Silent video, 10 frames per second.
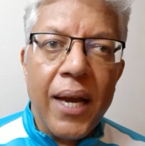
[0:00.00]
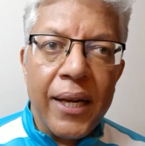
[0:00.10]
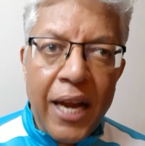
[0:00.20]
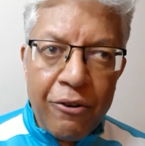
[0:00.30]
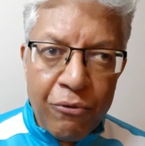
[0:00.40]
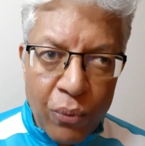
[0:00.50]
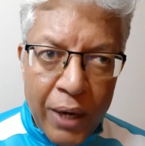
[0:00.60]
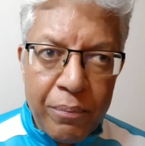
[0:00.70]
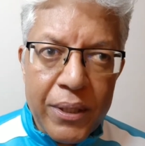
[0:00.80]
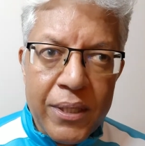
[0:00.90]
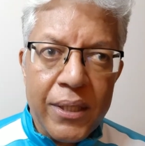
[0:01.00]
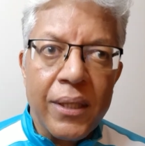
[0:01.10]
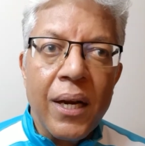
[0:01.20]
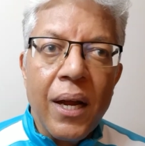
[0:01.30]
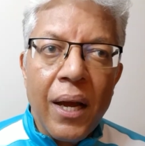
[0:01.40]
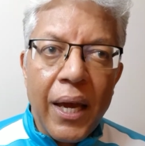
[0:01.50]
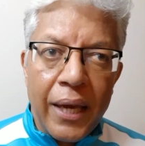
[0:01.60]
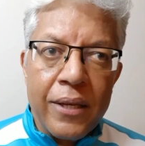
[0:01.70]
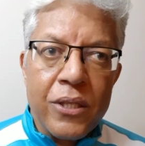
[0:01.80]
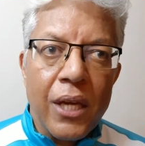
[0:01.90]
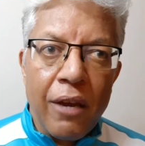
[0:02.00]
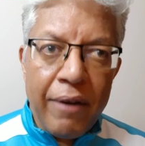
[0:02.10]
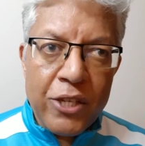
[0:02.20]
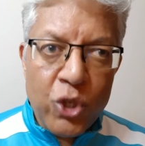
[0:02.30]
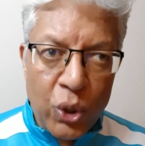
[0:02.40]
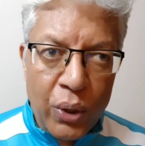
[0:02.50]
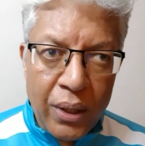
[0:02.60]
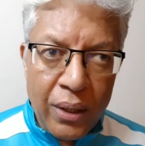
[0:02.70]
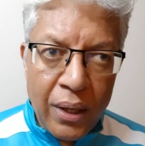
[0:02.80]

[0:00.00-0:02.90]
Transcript: and that one person is Ivanchuk.